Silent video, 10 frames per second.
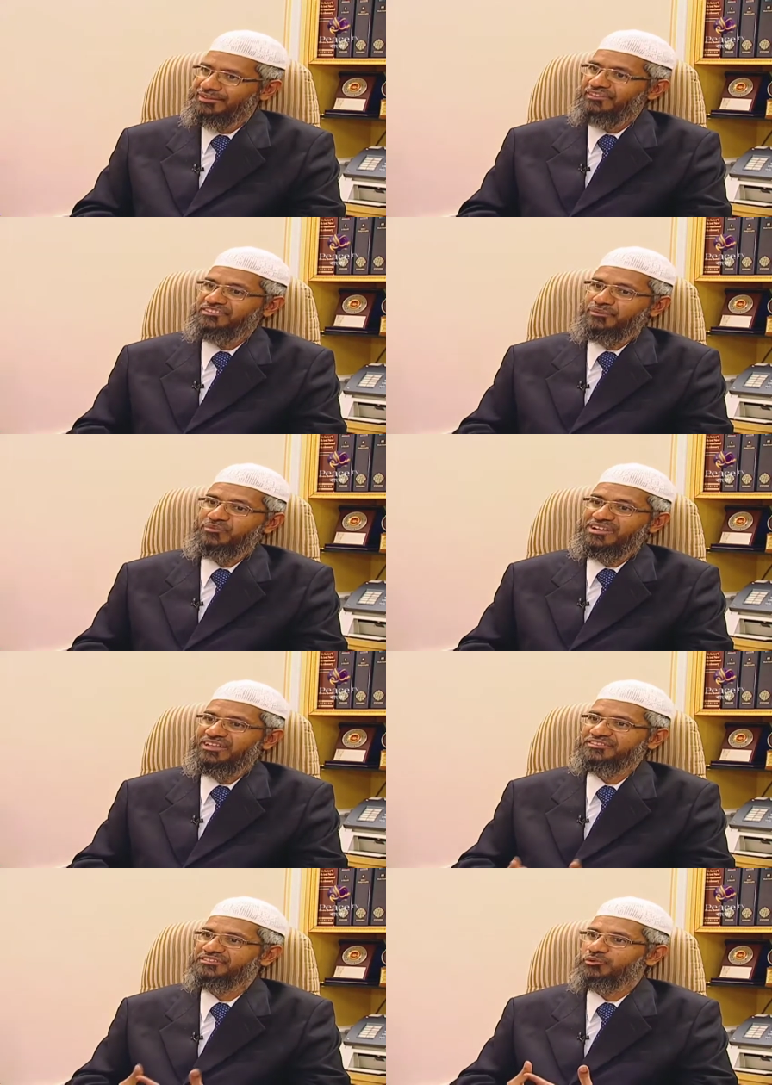Right. When
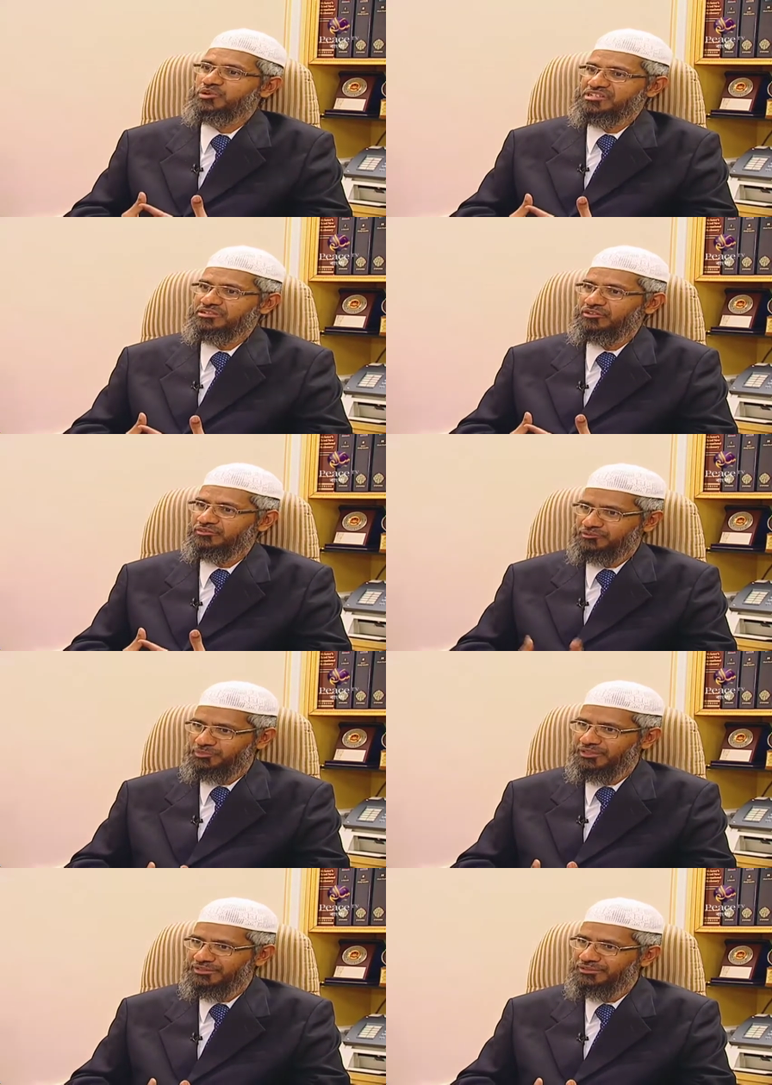someone asks a question on the
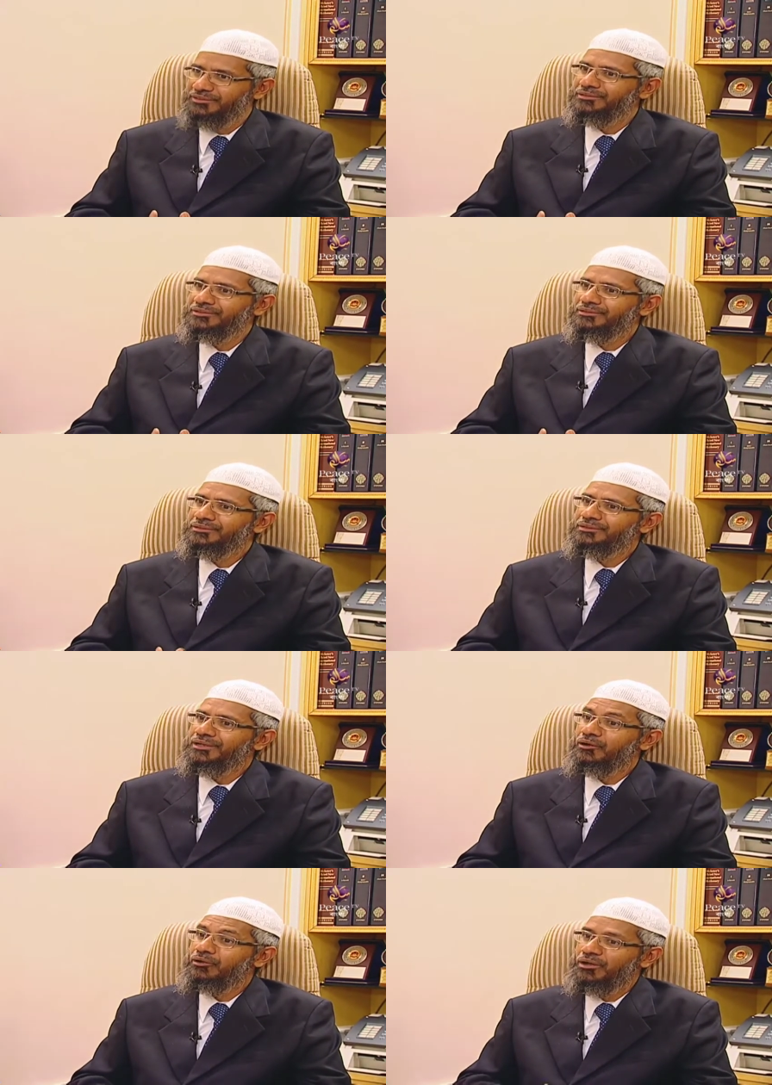spot,
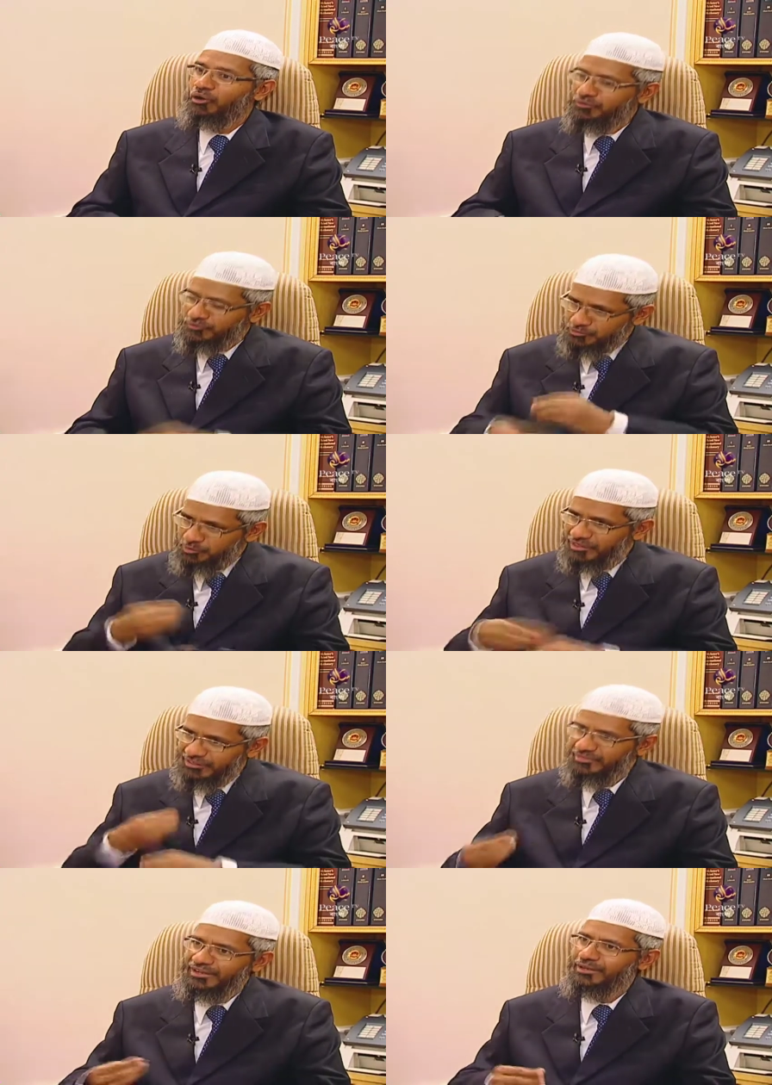on the
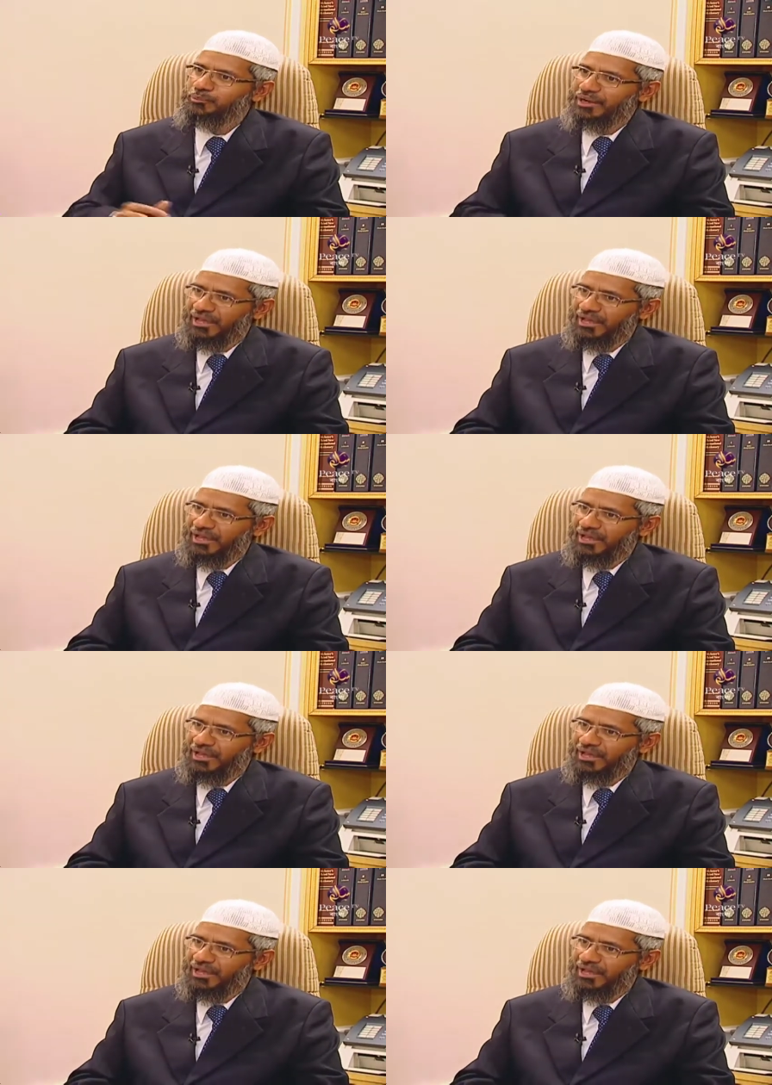spot giving a